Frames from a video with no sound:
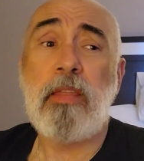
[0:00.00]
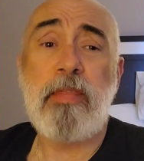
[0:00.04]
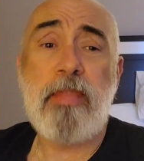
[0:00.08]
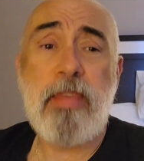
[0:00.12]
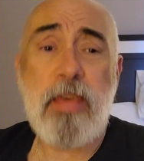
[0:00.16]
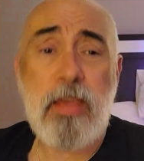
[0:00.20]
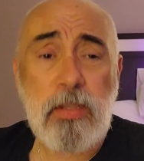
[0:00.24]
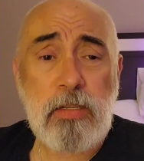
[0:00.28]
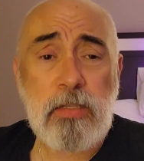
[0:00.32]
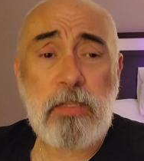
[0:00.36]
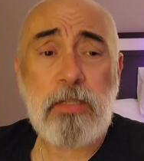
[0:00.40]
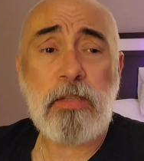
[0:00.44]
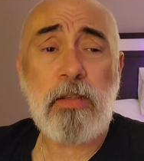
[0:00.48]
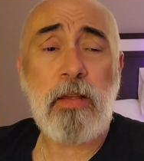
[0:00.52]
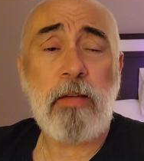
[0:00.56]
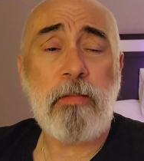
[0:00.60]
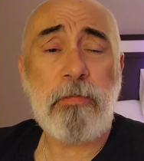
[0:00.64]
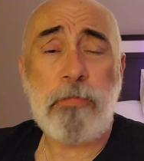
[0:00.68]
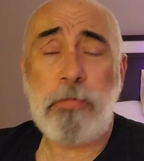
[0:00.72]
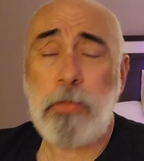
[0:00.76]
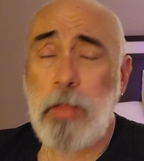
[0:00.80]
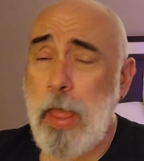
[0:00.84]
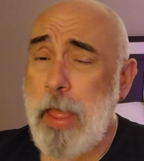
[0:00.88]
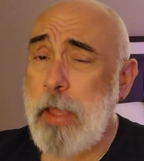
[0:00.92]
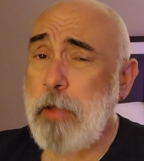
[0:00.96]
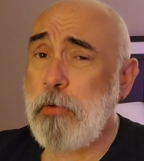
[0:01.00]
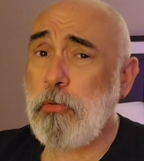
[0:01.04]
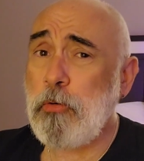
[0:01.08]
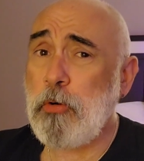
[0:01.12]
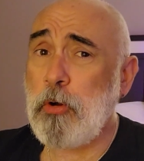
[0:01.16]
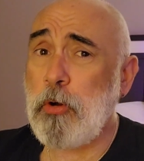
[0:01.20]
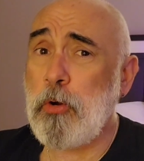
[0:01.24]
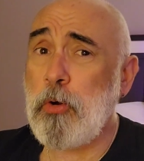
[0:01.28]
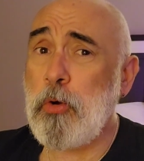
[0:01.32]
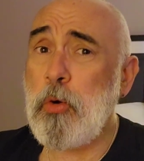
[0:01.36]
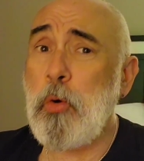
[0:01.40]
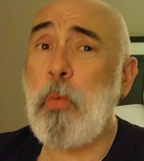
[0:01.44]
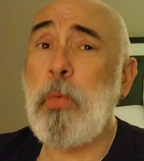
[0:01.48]
This flight
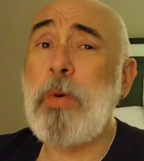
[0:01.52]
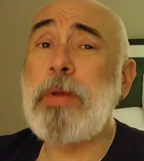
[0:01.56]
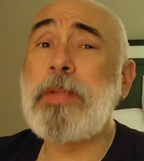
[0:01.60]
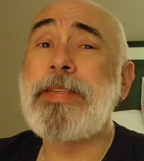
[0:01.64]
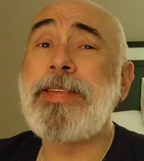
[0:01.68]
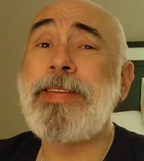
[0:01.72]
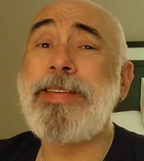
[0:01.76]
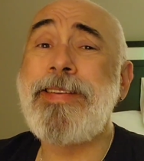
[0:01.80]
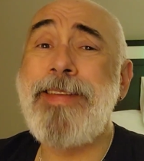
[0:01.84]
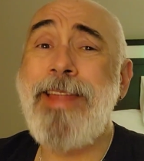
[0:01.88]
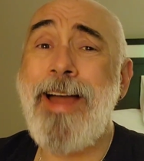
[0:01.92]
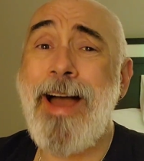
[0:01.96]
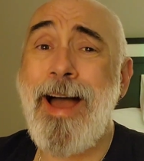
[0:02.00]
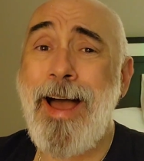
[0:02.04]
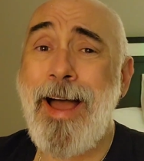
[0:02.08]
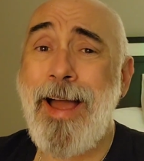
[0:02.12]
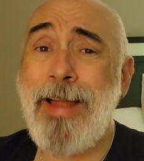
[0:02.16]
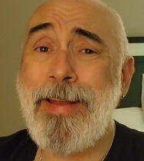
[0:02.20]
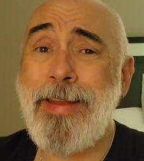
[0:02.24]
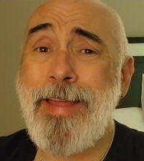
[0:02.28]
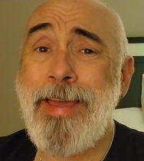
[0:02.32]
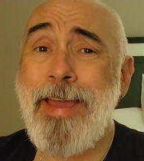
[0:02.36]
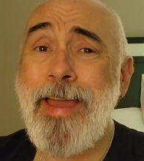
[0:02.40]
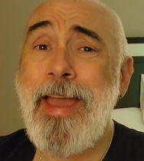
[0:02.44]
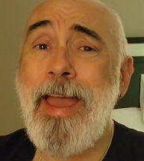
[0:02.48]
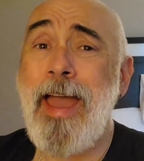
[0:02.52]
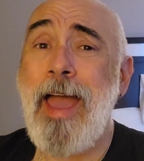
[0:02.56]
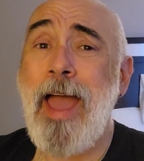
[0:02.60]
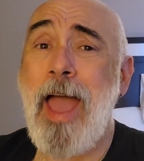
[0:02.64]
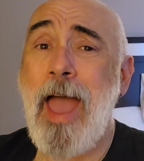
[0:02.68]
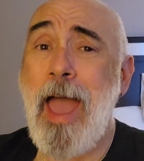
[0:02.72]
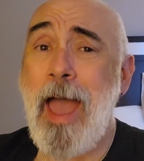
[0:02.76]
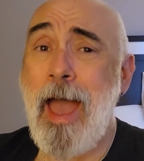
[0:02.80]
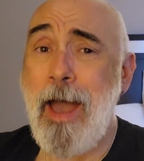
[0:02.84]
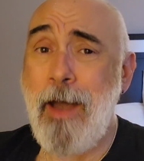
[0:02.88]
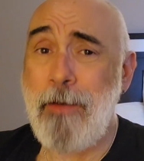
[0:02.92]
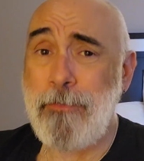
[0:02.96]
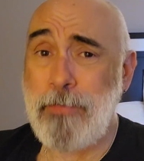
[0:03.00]
crew was not
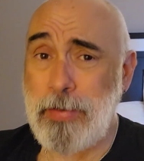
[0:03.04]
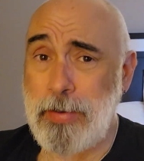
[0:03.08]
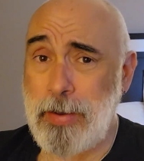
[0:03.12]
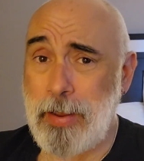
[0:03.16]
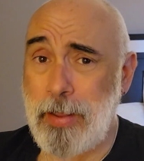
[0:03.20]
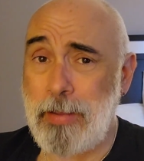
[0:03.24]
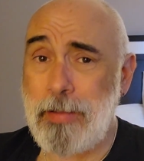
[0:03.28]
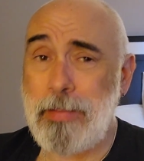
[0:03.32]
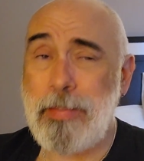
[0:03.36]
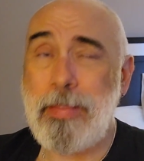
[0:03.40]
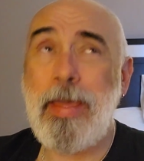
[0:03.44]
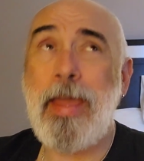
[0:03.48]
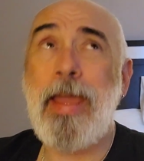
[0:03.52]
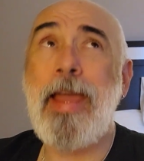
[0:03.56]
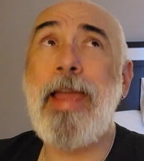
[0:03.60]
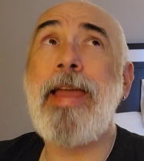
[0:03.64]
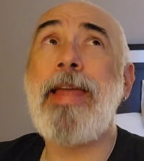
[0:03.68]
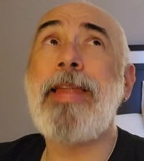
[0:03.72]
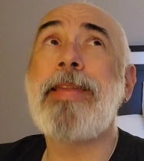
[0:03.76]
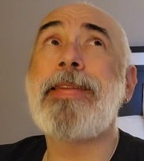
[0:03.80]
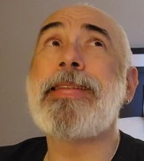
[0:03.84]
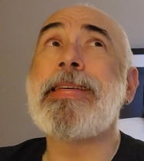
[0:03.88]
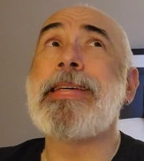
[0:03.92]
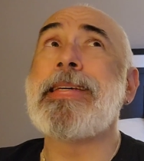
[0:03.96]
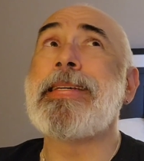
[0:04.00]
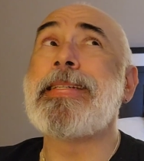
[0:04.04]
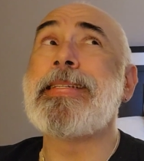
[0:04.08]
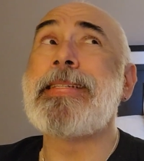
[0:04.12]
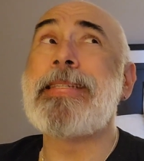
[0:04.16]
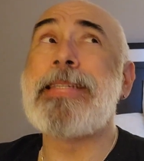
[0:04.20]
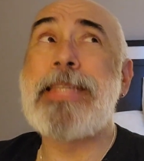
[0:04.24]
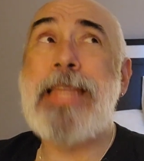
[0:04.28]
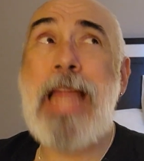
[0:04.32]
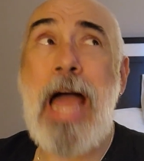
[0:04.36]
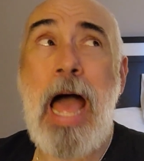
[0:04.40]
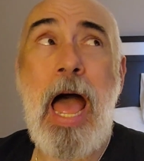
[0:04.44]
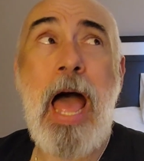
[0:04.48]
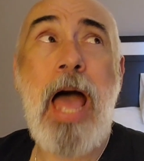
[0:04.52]
having it. They did
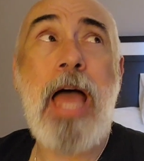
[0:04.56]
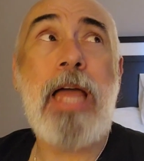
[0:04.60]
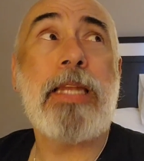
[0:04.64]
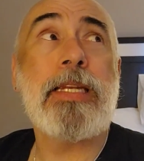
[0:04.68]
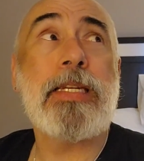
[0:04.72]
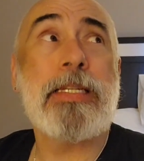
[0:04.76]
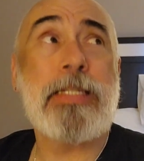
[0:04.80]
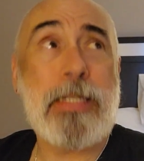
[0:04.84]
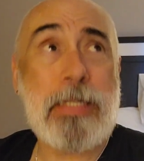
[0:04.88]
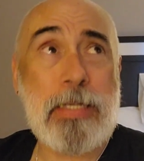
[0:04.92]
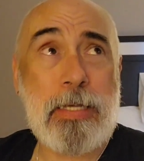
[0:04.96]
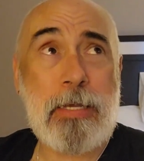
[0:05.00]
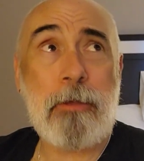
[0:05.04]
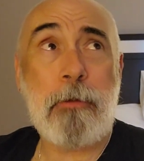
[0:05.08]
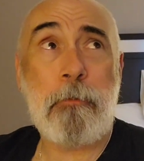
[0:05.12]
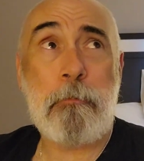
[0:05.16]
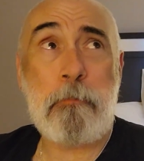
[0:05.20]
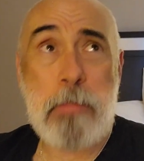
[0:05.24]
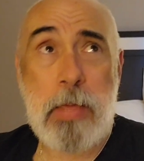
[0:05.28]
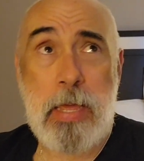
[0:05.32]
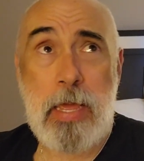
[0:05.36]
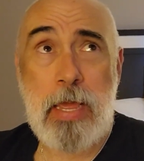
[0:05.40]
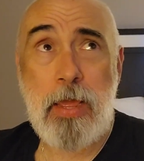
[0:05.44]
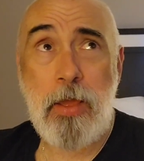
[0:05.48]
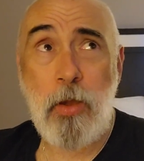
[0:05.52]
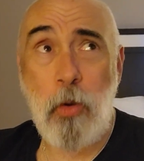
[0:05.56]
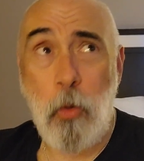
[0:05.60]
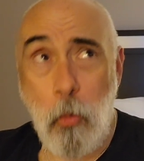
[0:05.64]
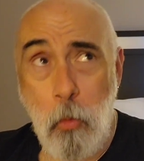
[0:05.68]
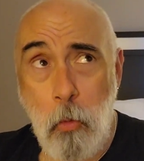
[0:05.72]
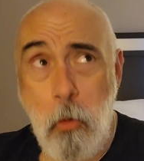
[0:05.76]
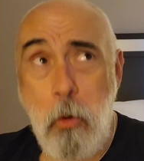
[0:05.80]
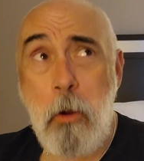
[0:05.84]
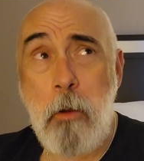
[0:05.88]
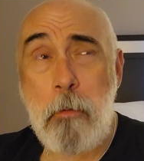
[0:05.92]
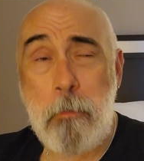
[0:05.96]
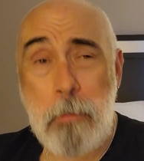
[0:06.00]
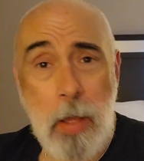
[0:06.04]
not dig me
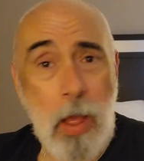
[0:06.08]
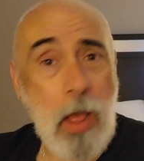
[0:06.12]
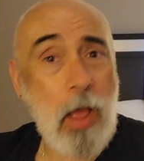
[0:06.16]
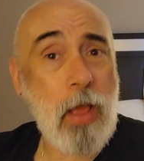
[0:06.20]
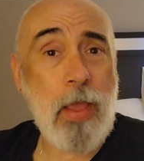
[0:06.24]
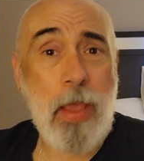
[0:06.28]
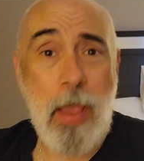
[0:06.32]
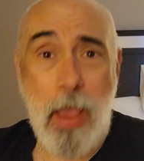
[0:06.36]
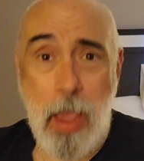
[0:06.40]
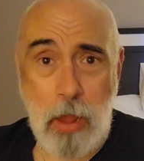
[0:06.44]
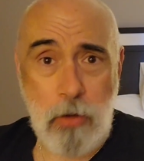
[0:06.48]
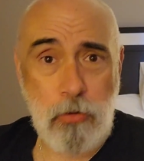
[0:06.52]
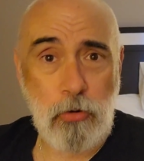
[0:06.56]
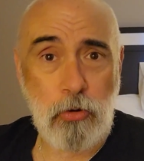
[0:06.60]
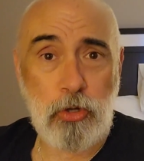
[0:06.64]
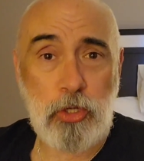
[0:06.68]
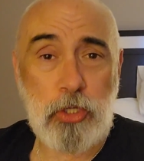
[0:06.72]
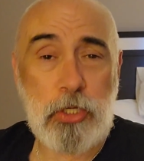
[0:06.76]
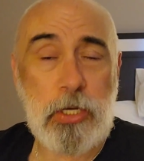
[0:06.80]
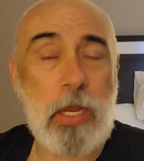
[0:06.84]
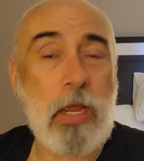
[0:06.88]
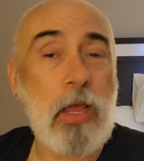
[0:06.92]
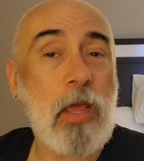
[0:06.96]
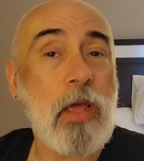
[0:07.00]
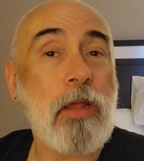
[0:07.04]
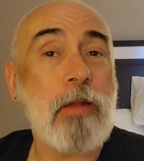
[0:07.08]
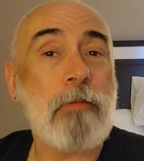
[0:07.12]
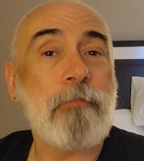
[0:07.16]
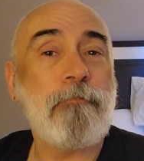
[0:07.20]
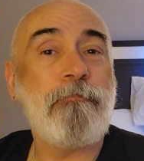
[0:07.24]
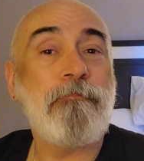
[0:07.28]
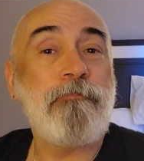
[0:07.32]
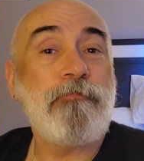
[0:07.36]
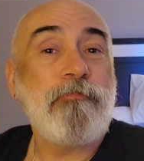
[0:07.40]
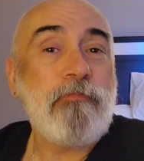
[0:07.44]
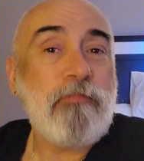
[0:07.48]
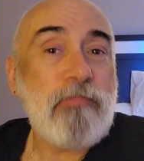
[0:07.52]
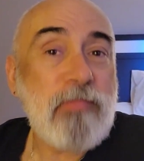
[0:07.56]
or my energy.
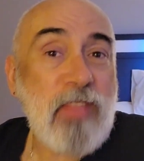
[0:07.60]
And